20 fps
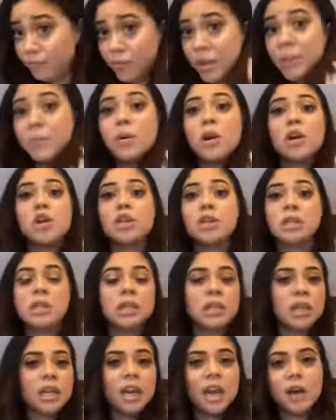Me
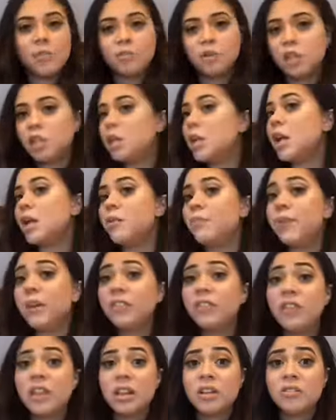personally, I'm just not a
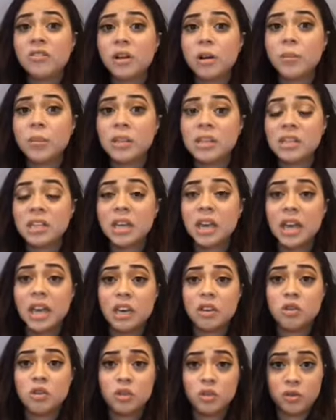big fan of Urban
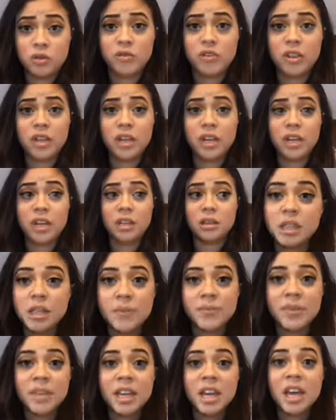Decay, truthfully.
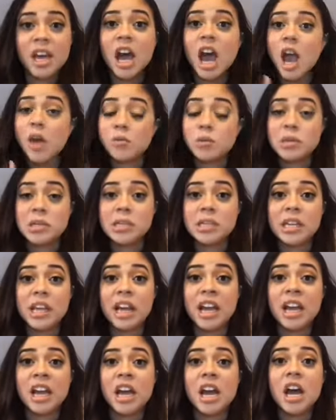Something I will
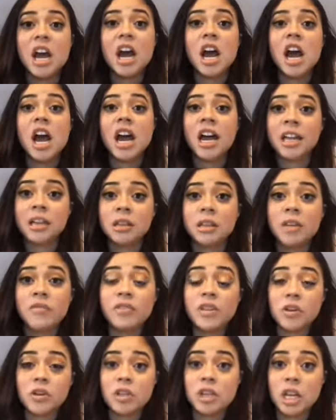say, I
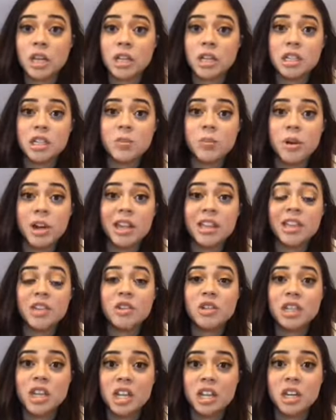love their setting spray. Their
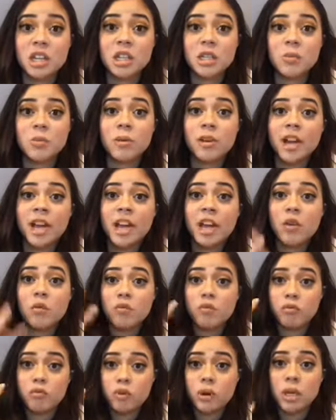setting spray
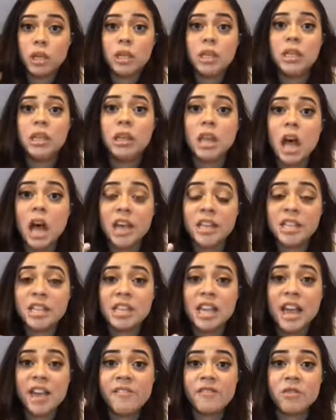really
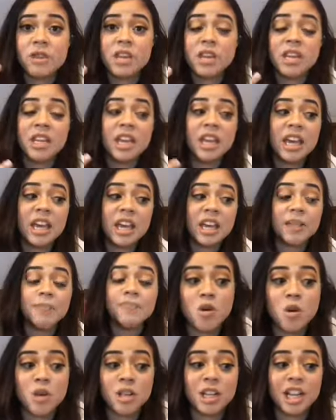locks everything in.
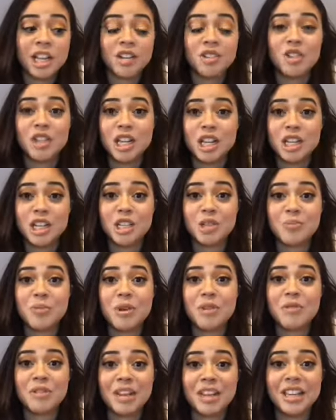All Nighter setting
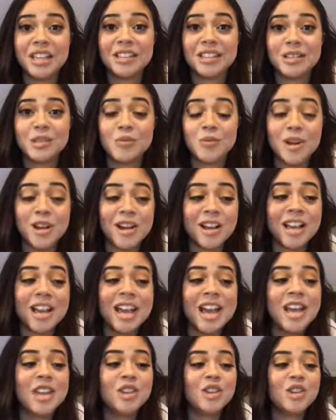spray really does work.
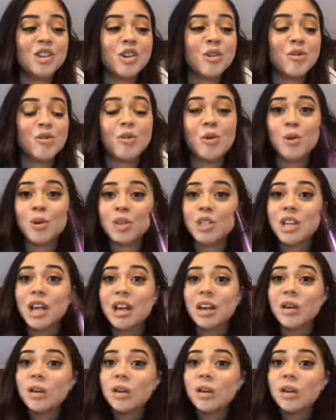So of course,